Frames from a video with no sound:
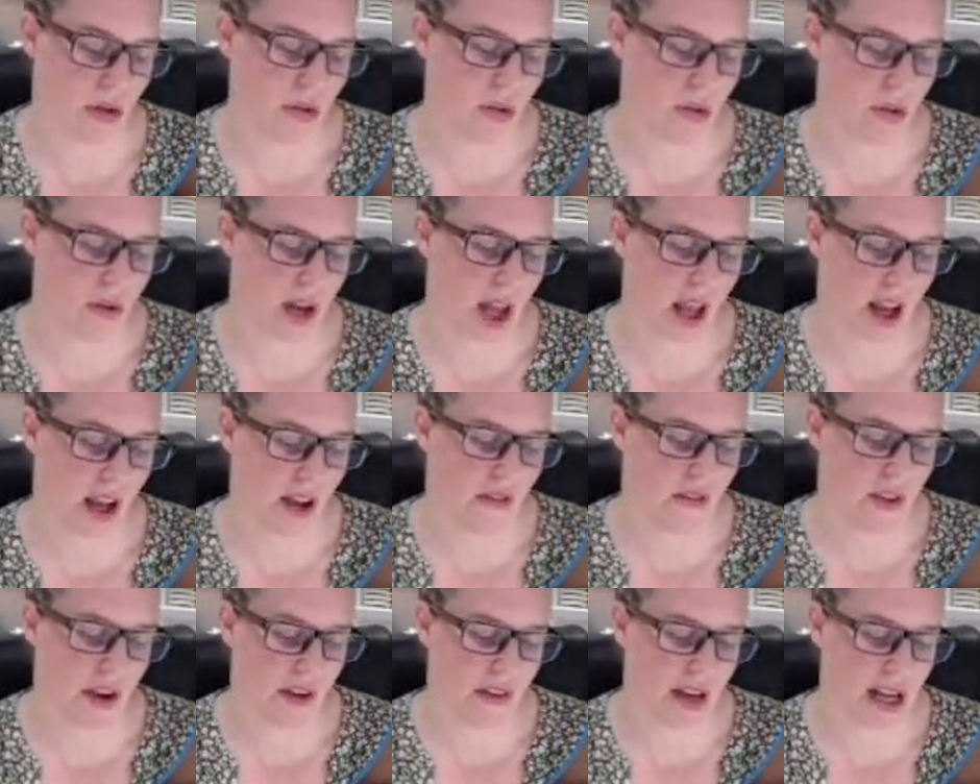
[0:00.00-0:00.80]
like
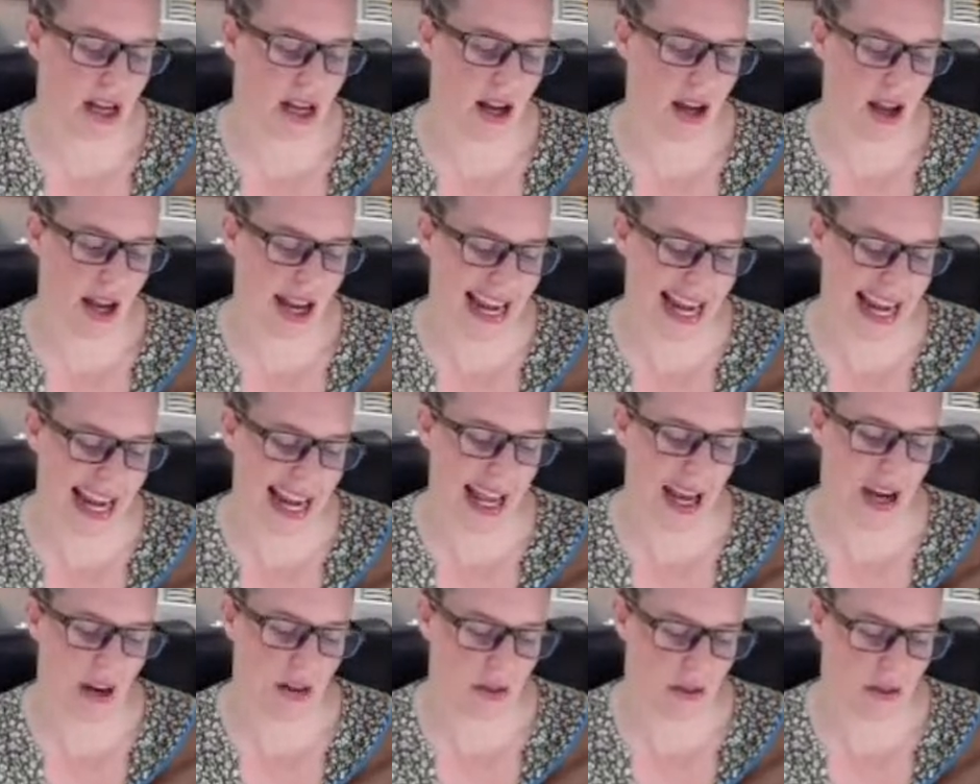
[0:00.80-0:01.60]
a very light
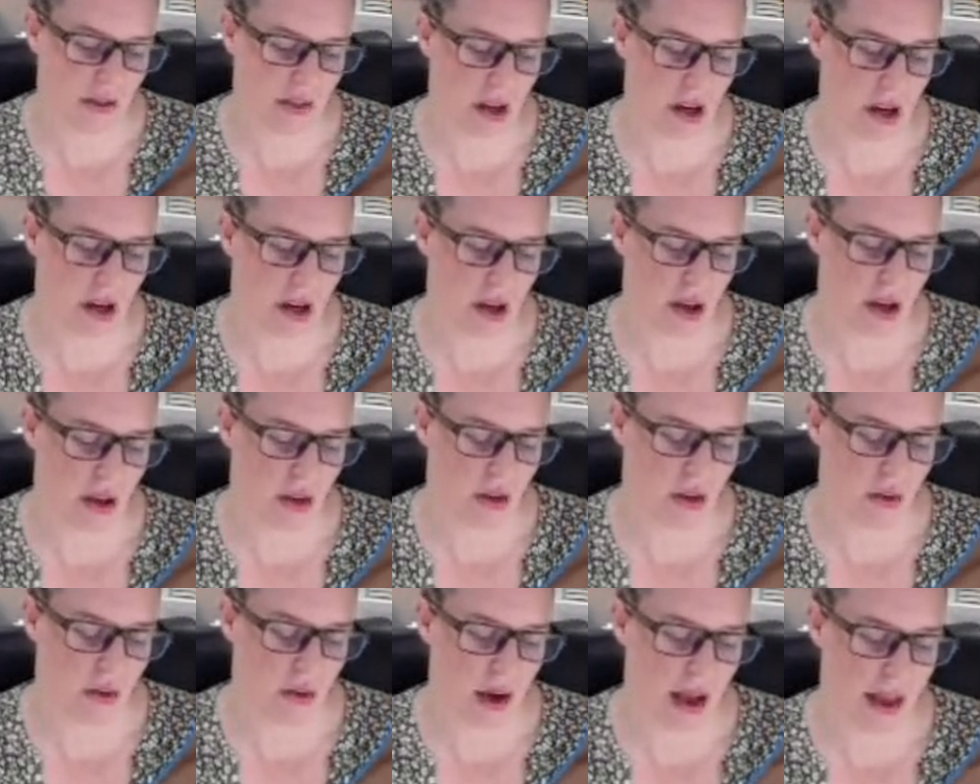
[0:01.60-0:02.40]
layer of
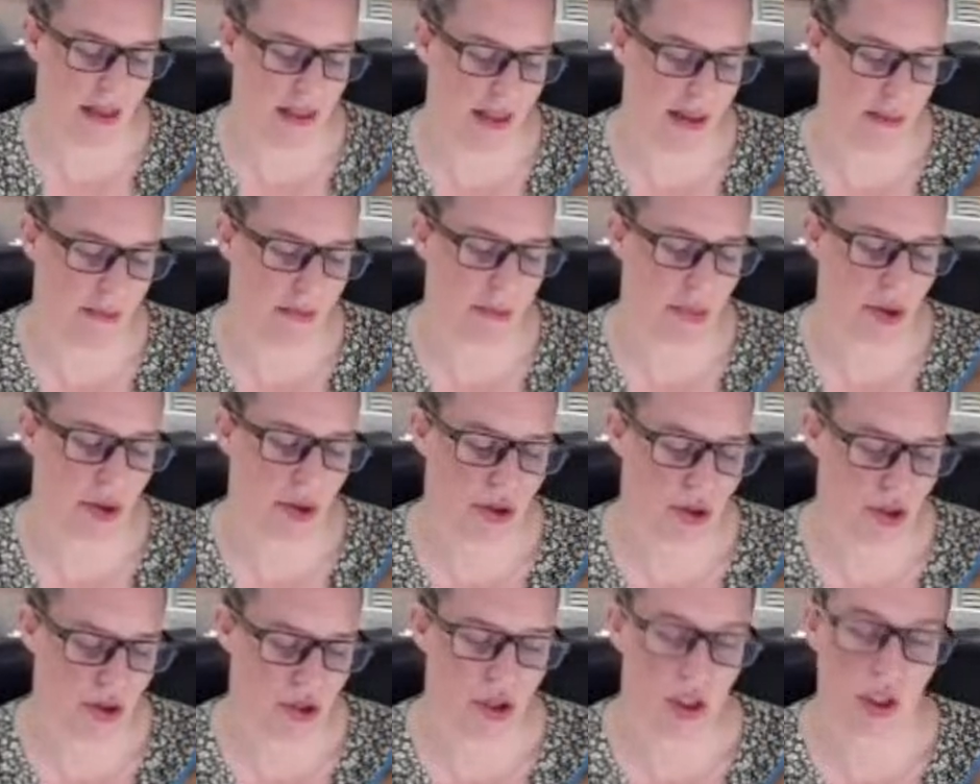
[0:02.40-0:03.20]
glue, and then
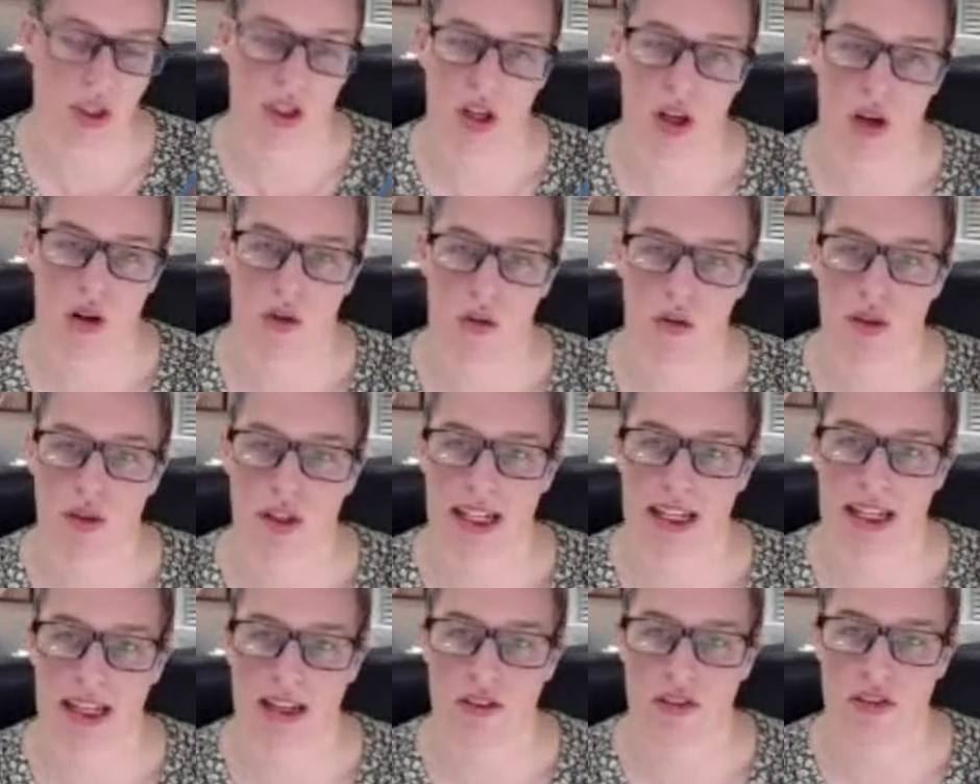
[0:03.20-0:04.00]
pushed the gold
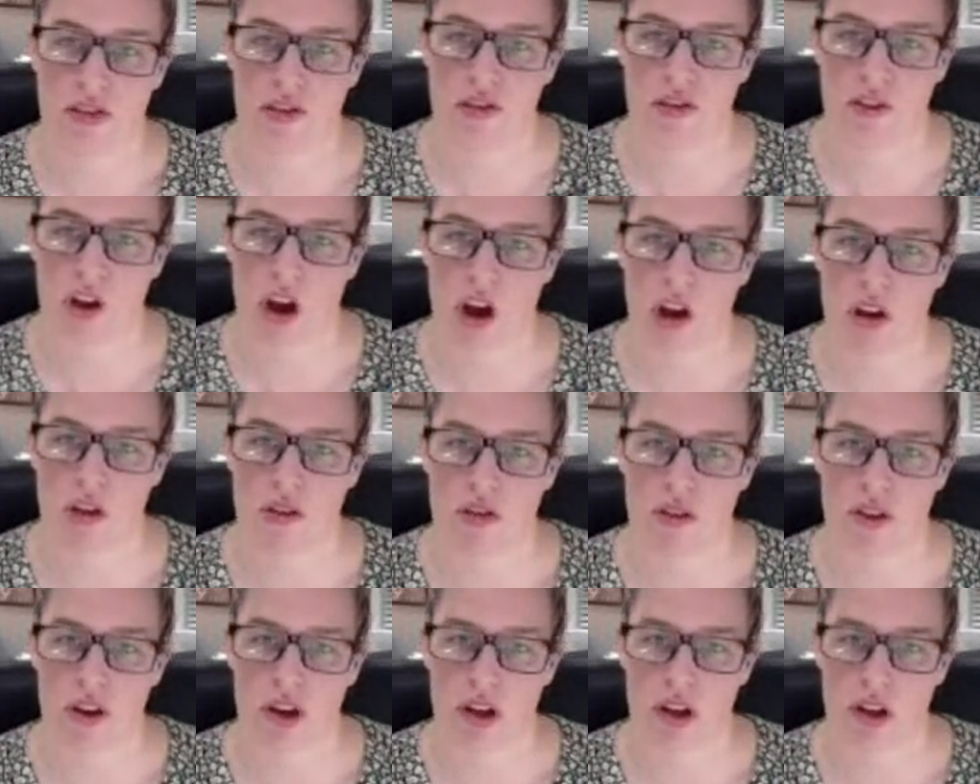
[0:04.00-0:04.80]
leaf
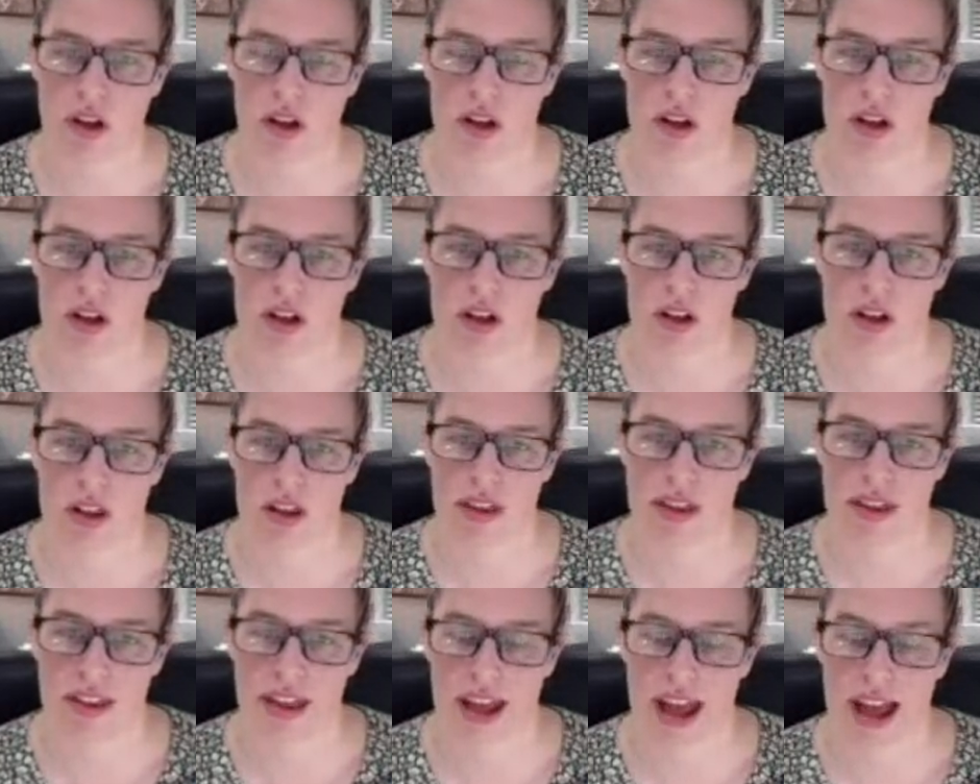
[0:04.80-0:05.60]
over
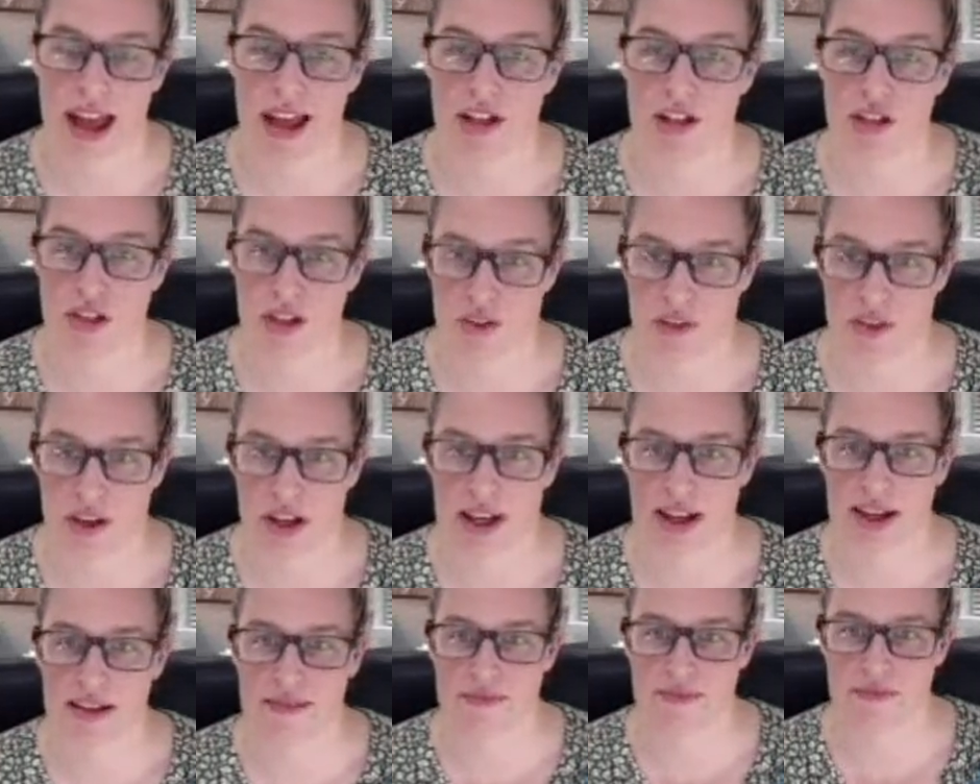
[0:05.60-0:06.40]
the edge of
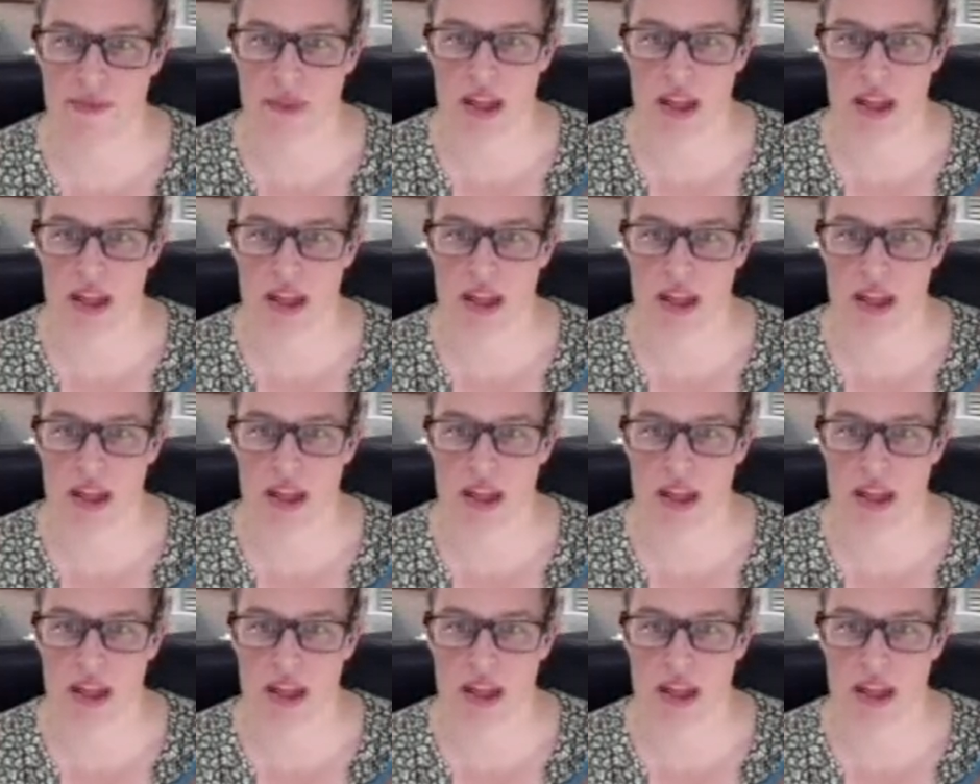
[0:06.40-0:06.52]
it.